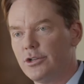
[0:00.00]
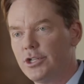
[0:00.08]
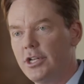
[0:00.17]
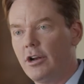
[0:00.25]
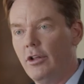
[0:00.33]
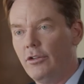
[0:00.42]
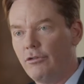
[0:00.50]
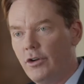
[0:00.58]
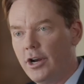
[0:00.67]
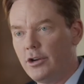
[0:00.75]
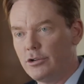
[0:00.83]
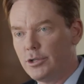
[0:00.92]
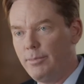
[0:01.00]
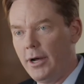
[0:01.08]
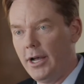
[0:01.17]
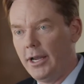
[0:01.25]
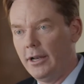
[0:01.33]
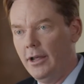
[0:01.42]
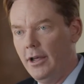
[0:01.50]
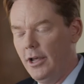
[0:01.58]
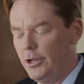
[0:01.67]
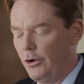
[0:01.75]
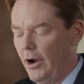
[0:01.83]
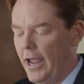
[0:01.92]
sit on the front of your spine.
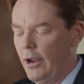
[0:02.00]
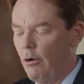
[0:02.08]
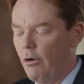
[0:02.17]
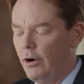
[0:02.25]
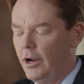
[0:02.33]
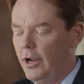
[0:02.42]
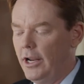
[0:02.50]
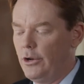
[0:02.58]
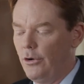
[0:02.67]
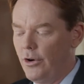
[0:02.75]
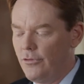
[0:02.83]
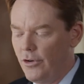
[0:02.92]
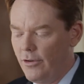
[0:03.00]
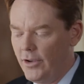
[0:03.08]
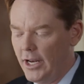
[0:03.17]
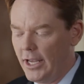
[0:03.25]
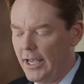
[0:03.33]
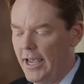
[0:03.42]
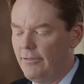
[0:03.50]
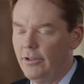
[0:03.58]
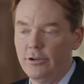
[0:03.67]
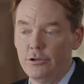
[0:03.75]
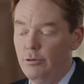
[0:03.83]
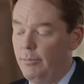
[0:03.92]
Your aorta and your inferior vena cava,
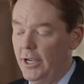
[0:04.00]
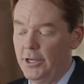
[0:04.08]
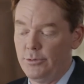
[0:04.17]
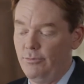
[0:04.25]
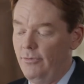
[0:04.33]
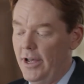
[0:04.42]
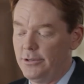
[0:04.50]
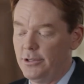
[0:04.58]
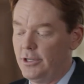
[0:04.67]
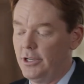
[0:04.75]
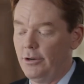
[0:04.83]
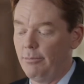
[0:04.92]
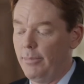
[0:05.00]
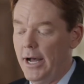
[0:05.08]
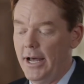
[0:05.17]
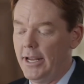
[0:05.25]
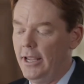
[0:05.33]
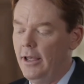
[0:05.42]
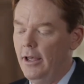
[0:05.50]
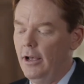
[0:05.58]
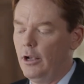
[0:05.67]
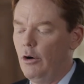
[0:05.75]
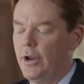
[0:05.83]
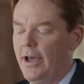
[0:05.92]
the two biggest vessels in your body,
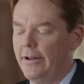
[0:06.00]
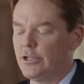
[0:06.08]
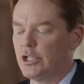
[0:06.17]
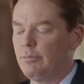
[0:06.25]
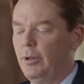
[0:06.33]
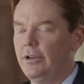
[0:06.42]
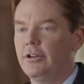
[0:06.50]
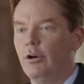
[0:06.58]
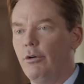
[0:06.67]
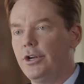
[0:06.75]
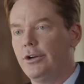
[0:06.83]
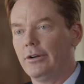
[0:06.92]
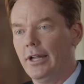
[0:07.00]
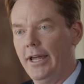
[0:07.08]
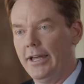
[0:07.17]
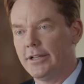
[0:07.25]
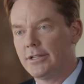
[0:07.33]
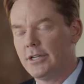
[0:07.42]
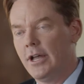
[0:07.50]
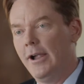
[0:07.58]
go down and split to go into your legs.